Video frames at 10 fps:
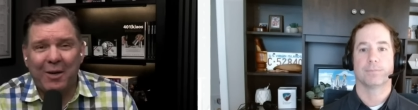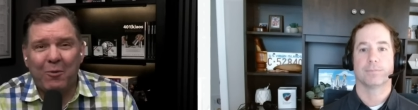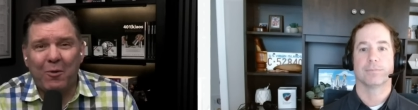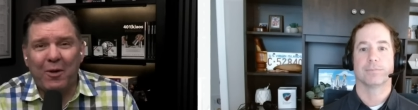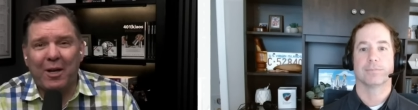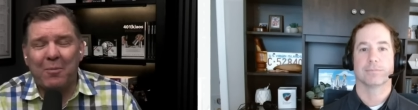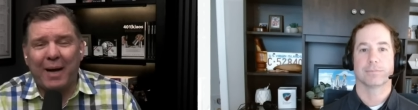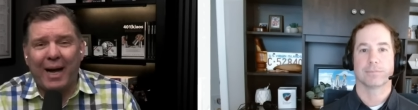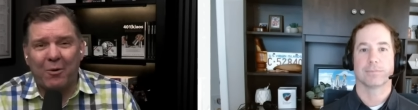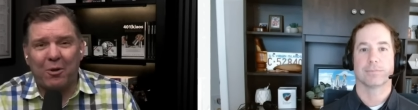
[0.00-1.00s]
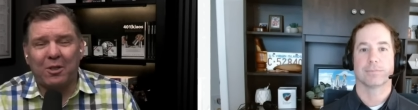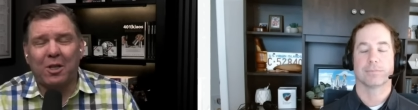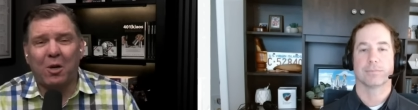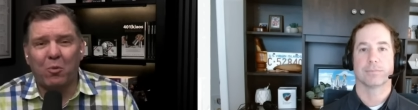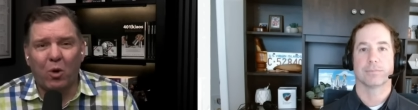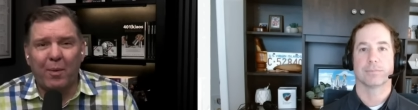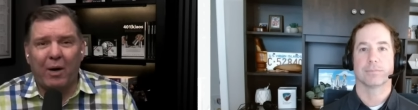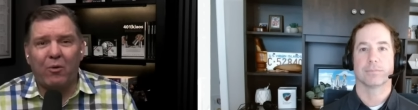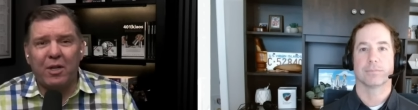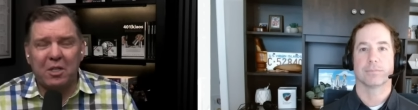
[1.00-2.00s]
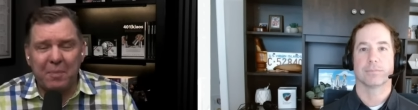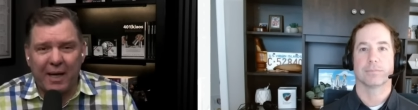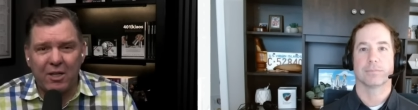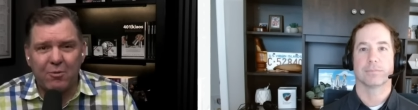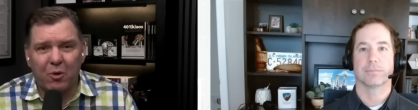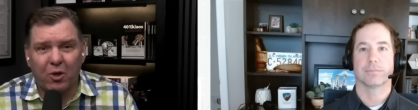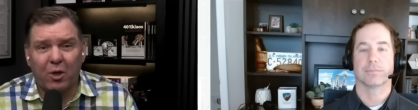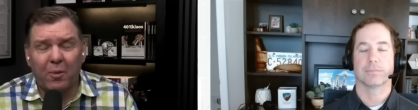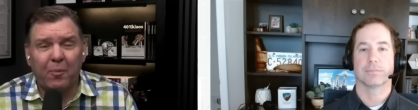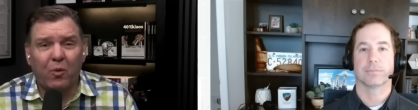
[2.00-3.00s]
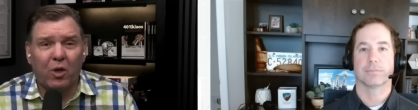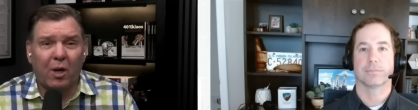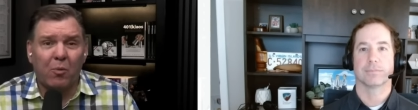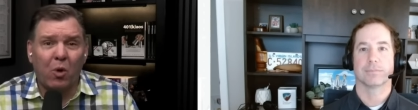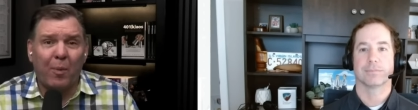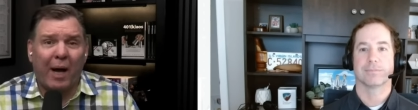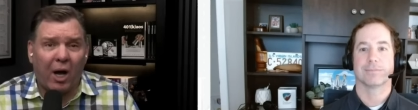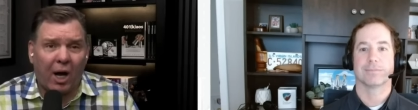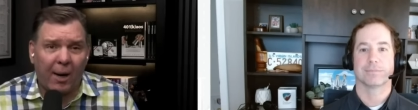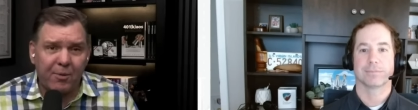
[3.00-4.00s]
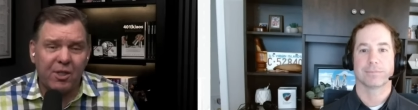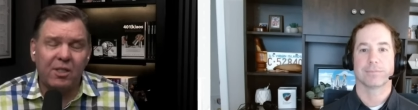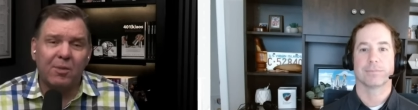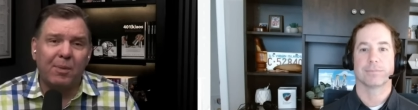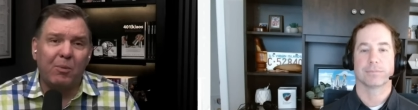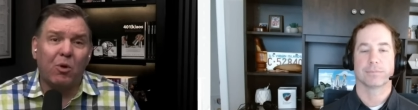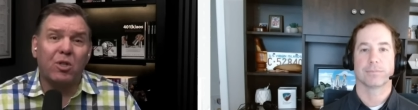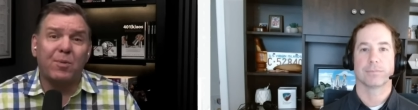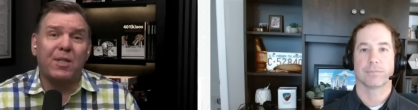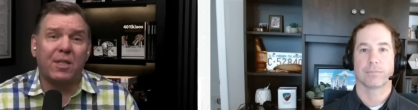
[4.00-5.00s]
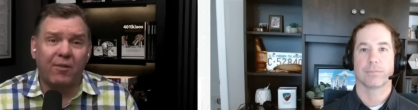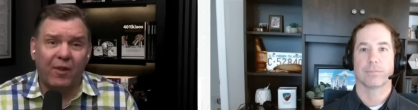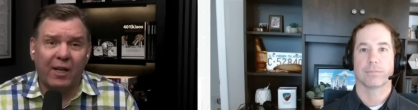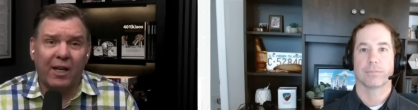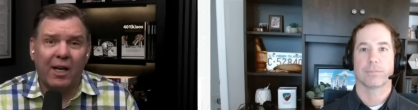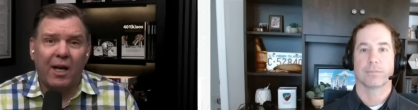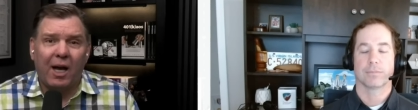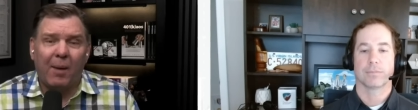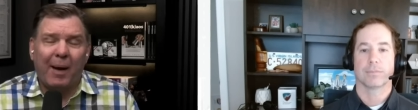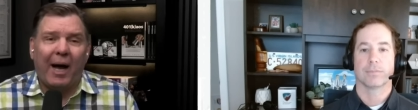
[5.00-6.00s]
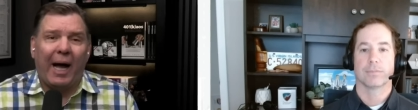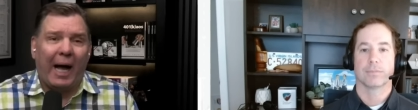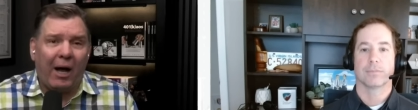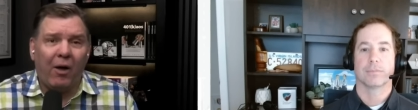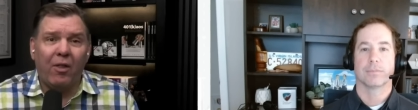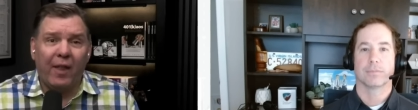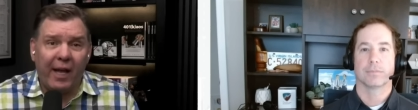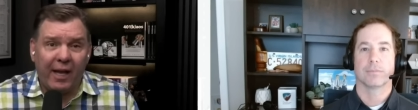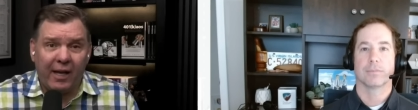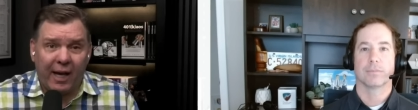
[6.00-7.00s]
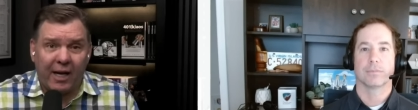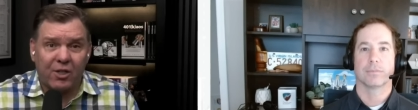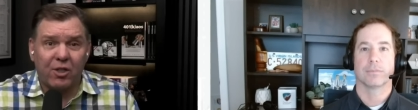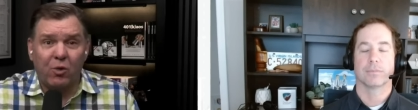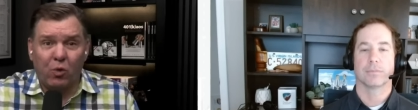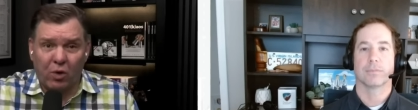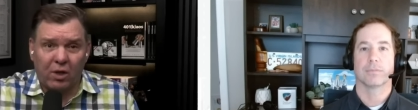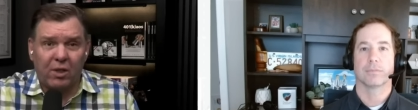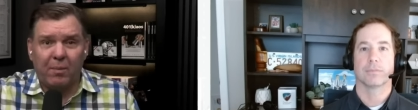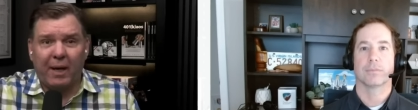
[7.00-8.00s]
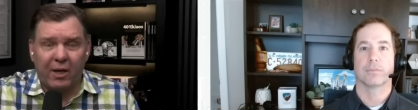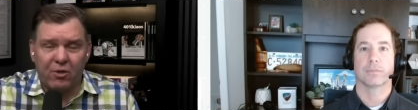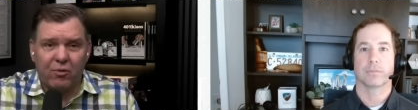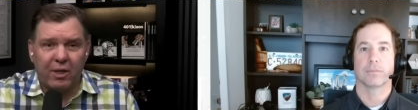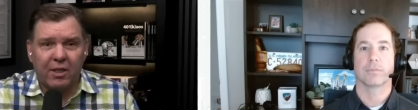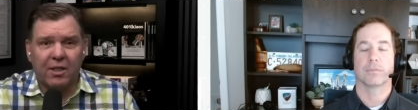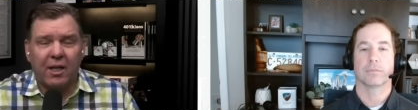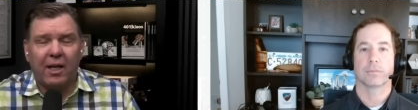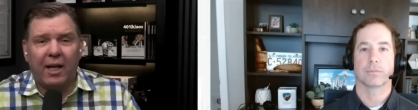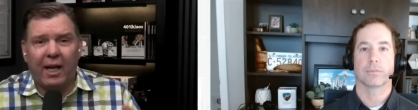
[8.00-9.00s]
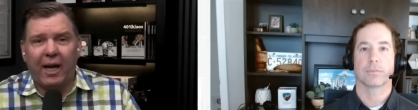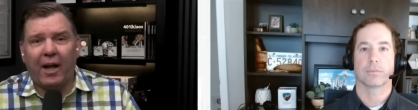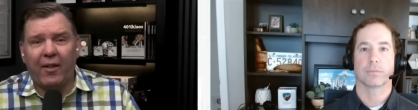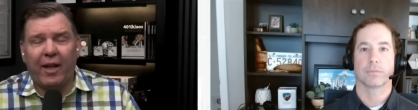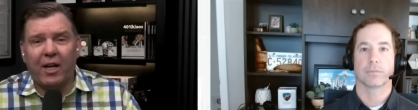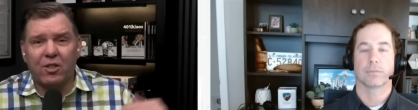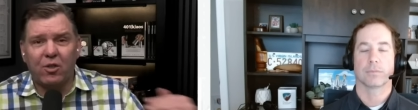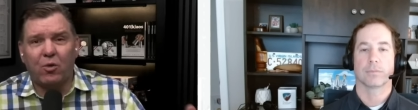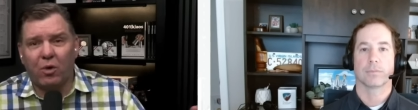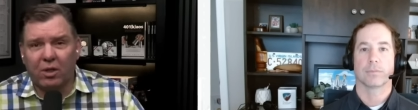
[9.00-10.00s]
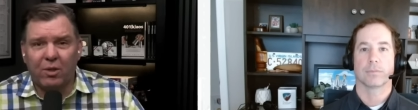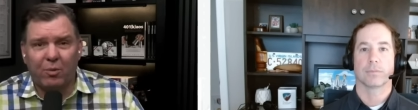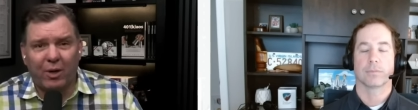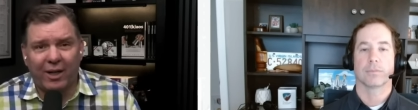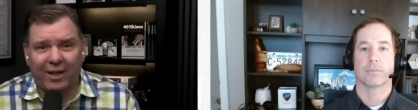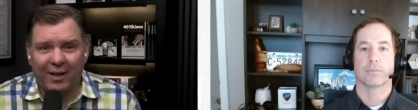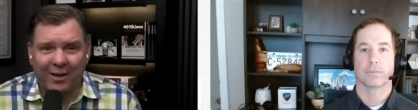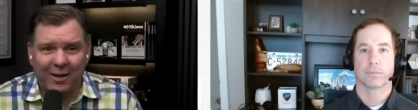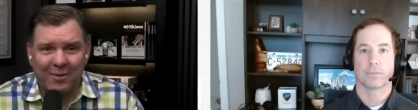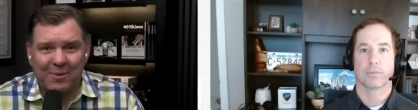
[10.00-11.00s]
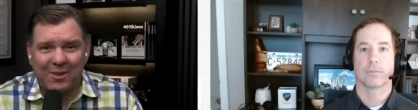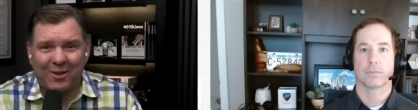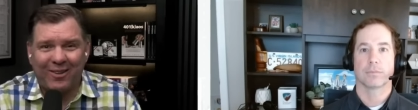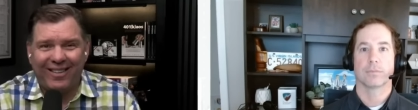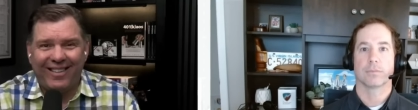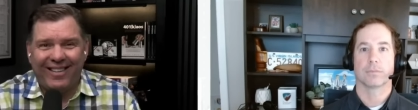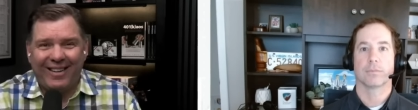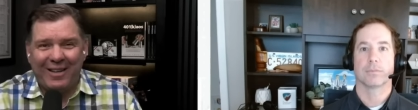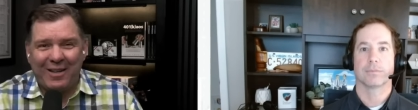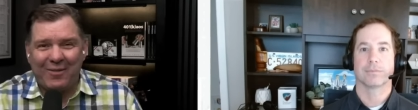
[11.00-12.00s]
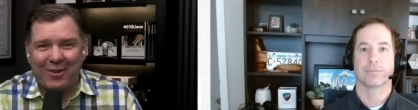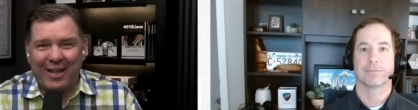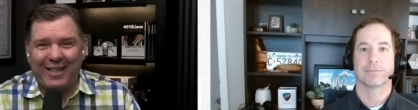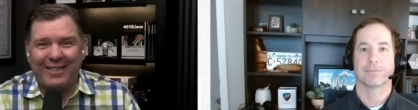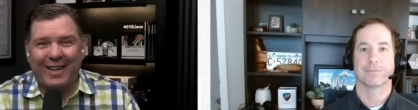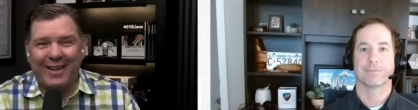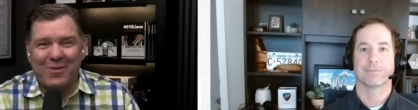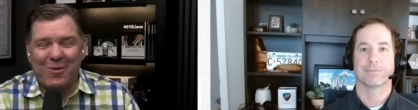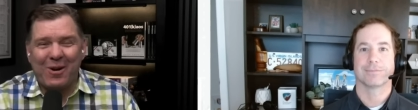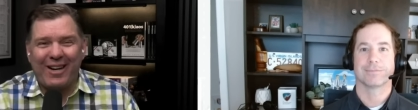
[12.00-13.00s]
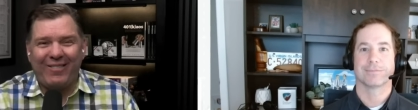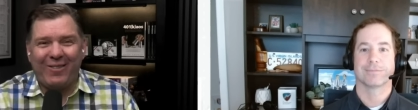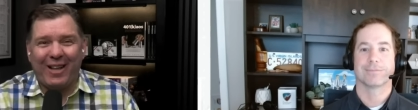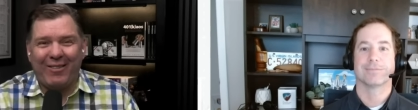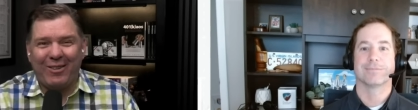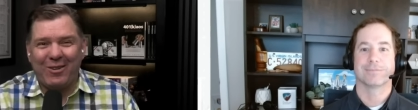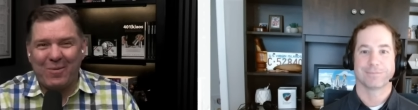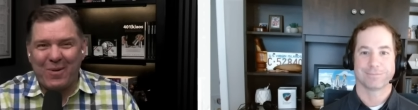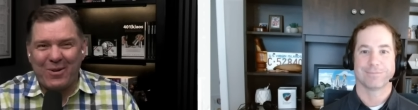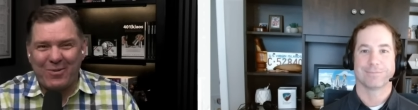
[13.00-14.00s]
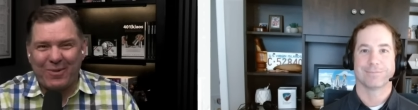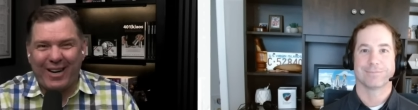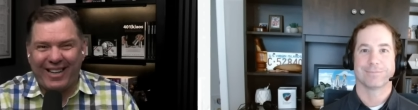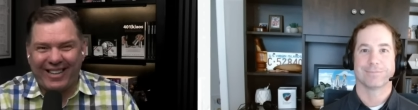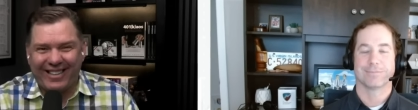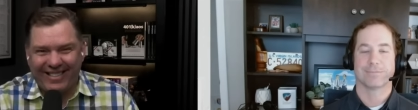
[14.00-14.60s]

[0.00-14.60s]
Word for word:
Speaker 1: When we come back, we're going to talk more about risk management. We're going to talk more about options and be more specific about how they actually work to manage risk and how they actually work to bring in income. So uh, if you'll hang tight, Corey, we'll have a little commercial break.